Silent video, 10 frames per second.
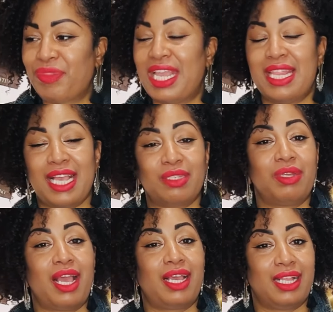And that's when
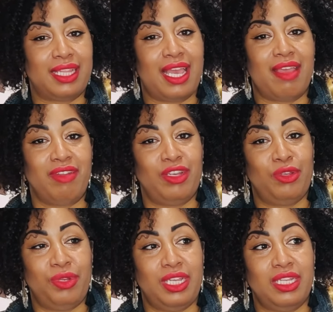I got the heavy
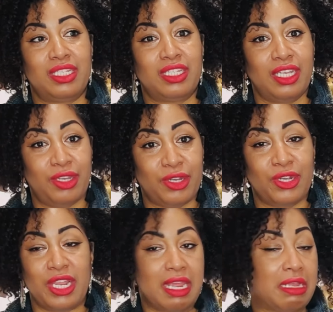duty
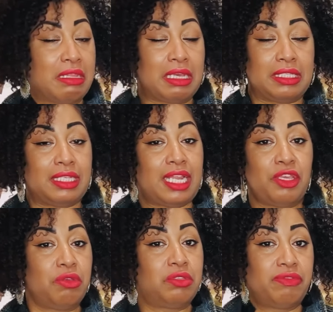Singer. And like I said, I
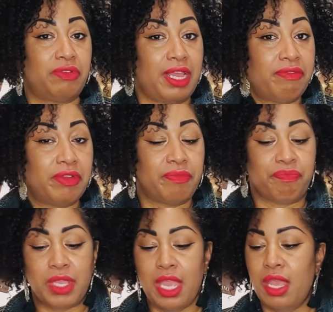used it forever.
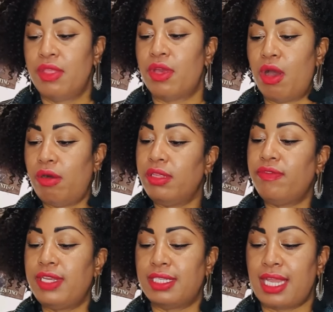The only
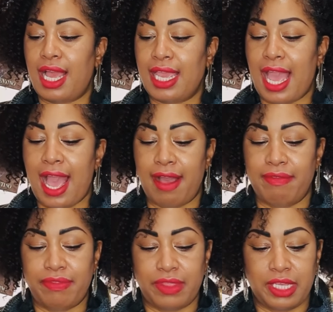reason I
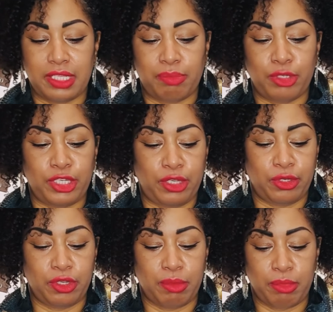have this
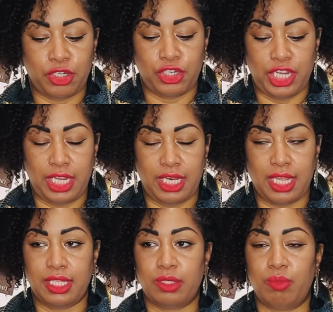particular machine
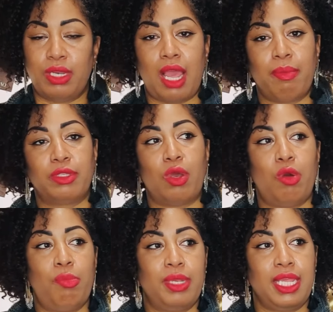is when I was
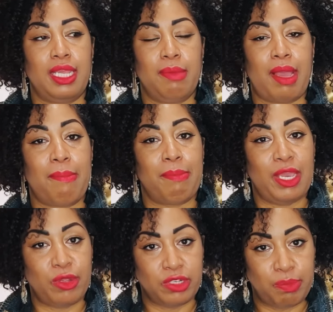opening my
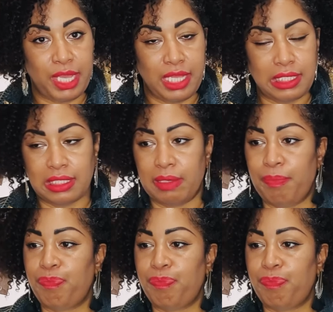makerspace.